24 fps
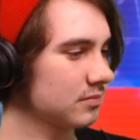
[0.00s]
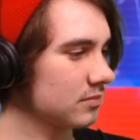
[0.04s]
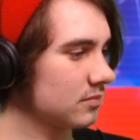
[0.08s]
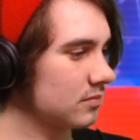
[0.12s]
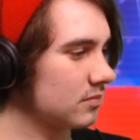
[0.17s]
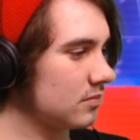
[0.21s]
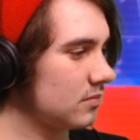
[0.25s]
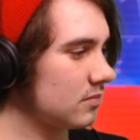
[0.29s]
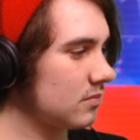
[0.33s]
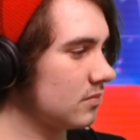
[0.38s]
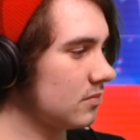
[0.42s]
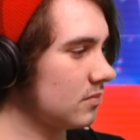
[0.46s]

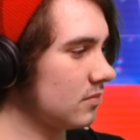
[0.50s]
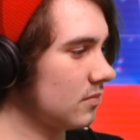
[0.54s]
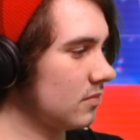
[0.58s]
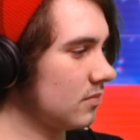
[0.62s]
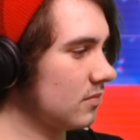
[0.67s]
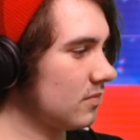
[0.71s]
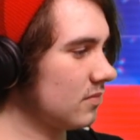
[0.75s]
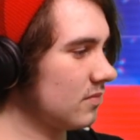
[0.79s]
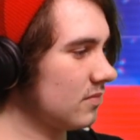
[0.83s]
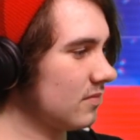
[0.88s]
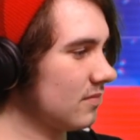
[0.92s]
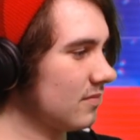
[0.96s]

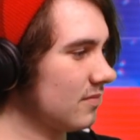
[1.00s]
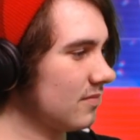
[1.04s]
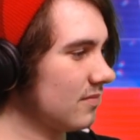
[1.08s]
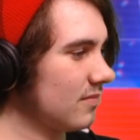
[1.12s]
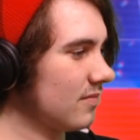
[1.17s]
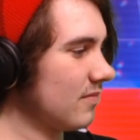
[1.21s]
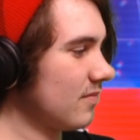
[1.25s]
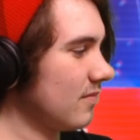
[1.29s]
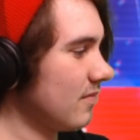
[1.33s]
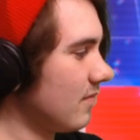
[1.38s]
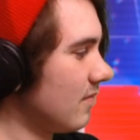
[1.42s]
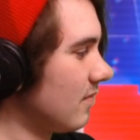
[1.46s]

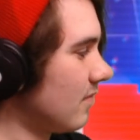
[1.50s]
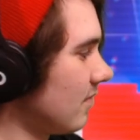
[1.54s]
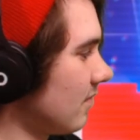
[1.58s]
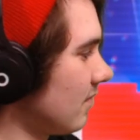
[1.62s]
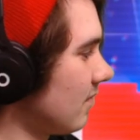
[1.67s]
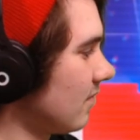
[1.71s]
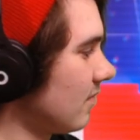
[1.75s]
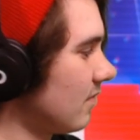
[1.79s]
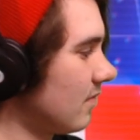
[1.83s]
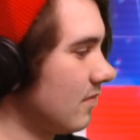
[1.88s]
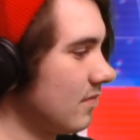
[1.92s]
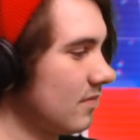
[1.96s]

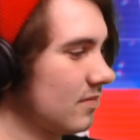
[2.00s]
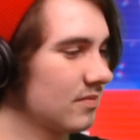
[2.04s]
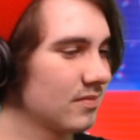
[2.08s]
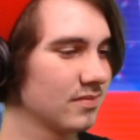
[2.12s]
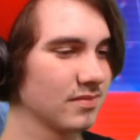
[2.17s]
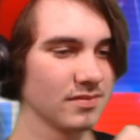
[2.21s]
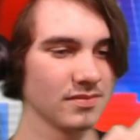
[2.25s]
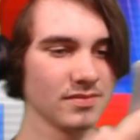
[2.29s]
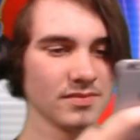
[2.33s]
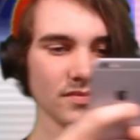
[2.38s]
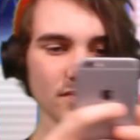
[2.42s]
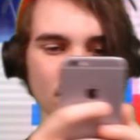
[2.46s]

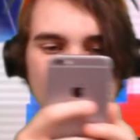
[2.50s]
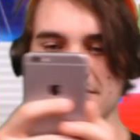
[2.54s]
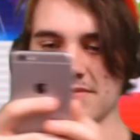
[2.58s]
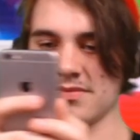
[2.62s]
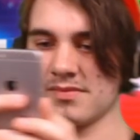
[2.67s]
No one is speaking in this clip.